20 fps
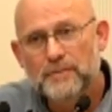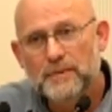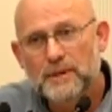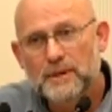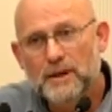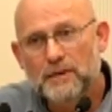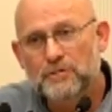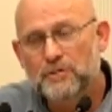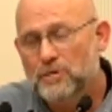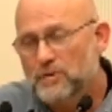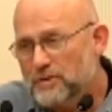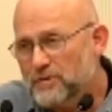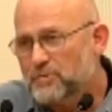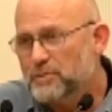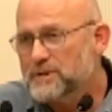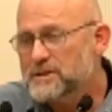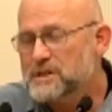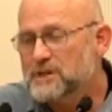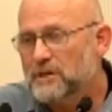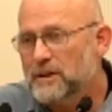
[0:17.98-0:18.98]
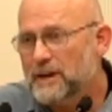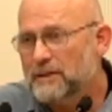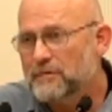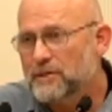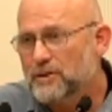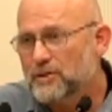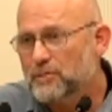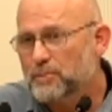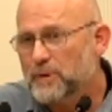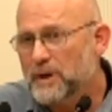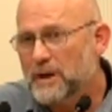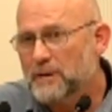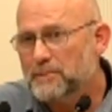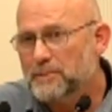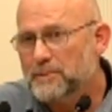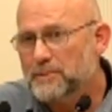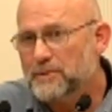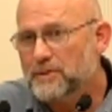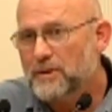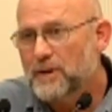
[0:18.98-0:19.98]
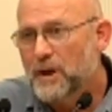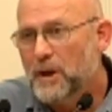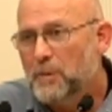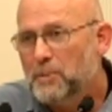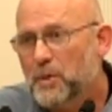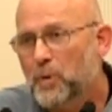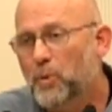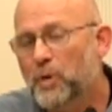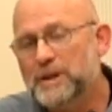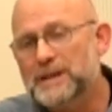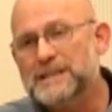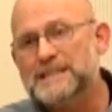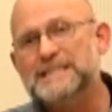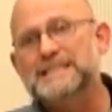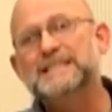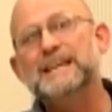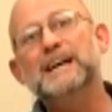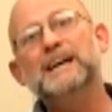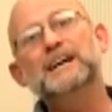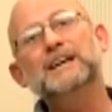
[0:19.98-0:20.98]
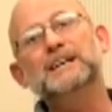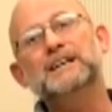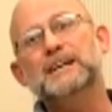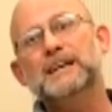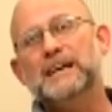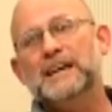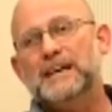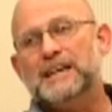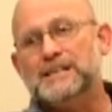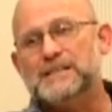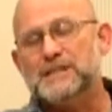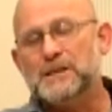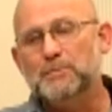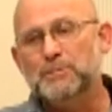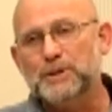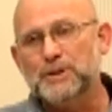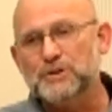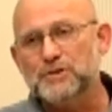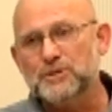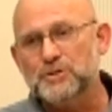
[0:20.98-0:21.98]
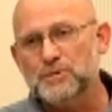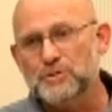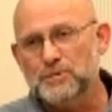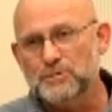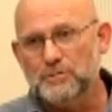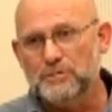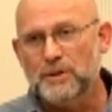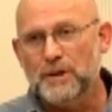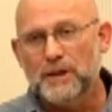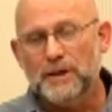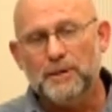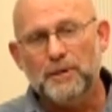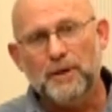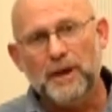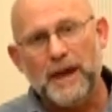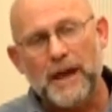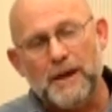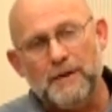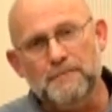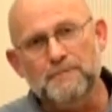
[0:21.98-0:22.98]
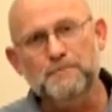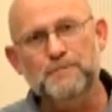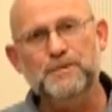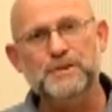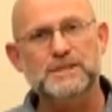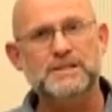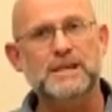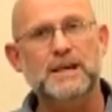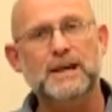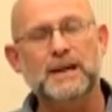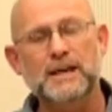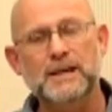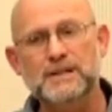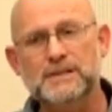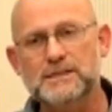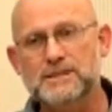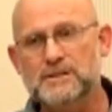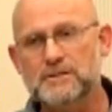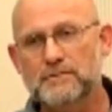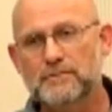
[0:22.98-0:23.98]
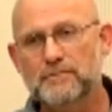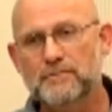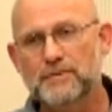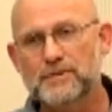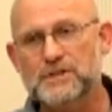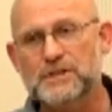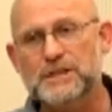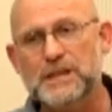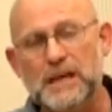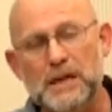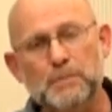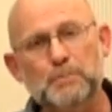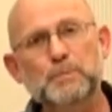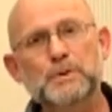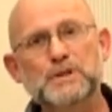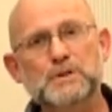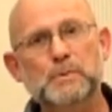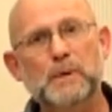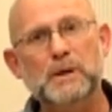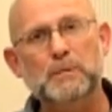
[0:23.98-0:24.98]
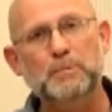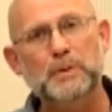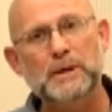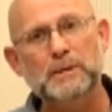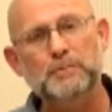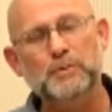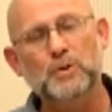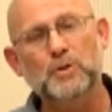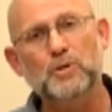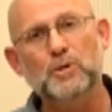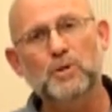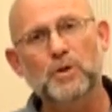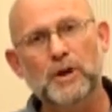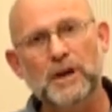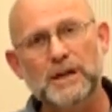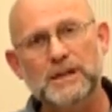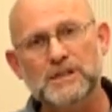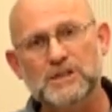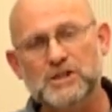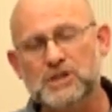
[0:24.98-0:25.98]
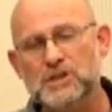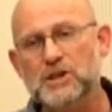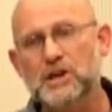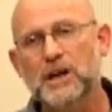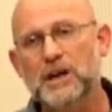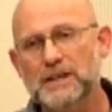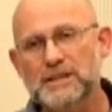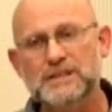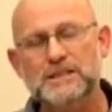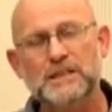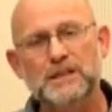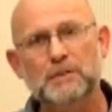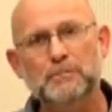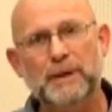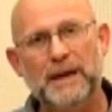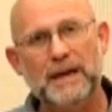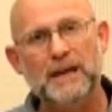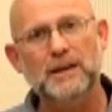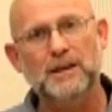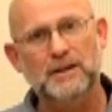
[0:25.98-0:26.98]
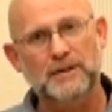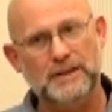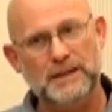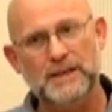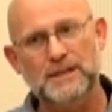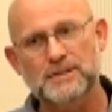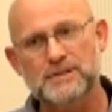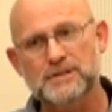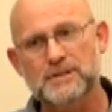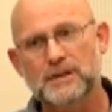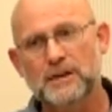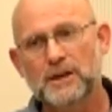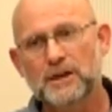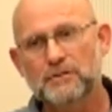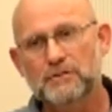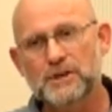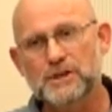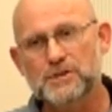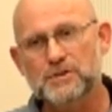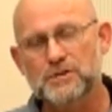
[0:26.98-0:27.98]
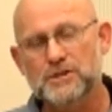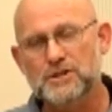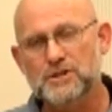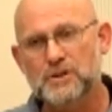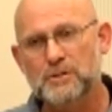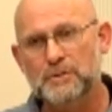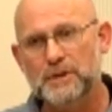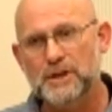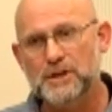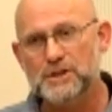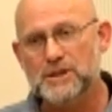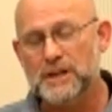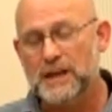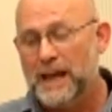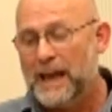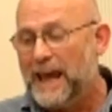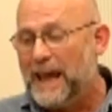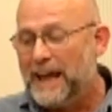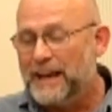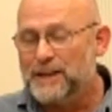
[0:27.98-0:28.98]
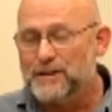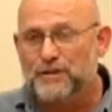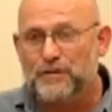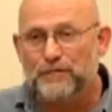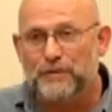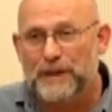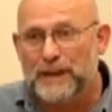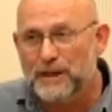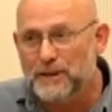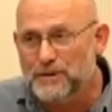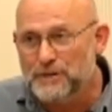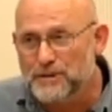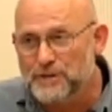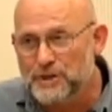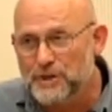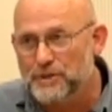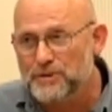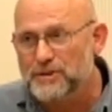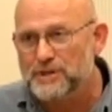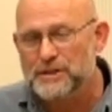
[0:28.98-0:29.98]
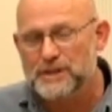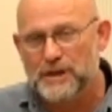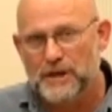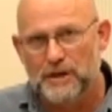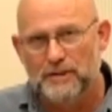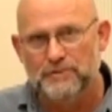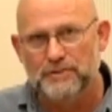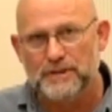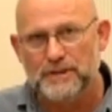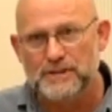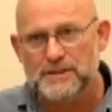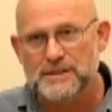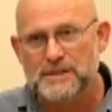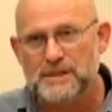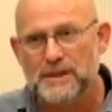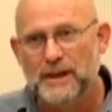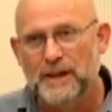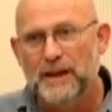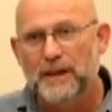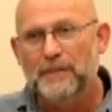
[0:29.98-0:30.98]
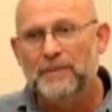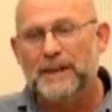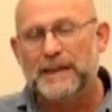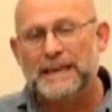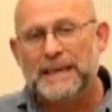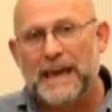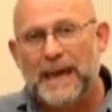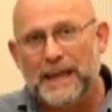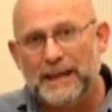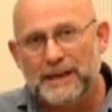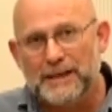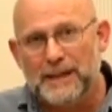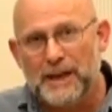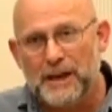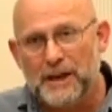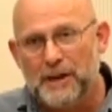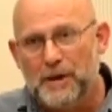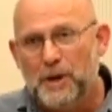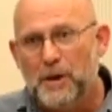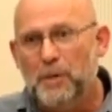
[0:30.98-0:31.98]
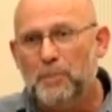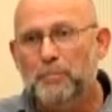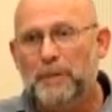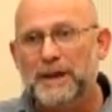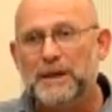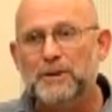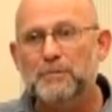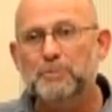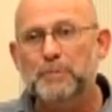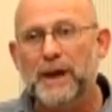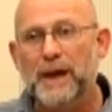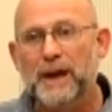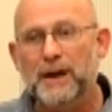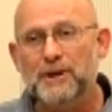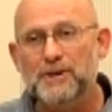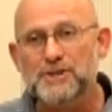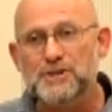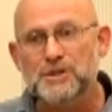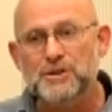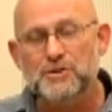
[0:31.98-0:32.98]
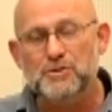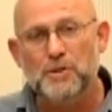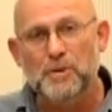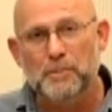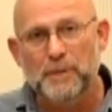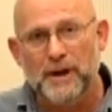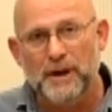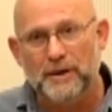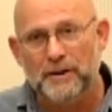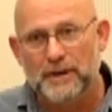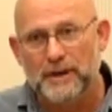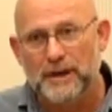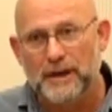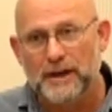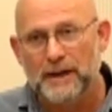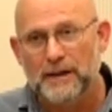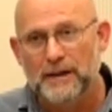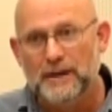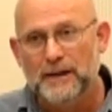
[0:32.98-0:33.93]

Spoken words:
Of course we still have those problems. But what he's done is simply to emphasize statements by people who are ensconced in the battle against racial discrimination and has failed to notice the obvious, that Canada, by comparison to America,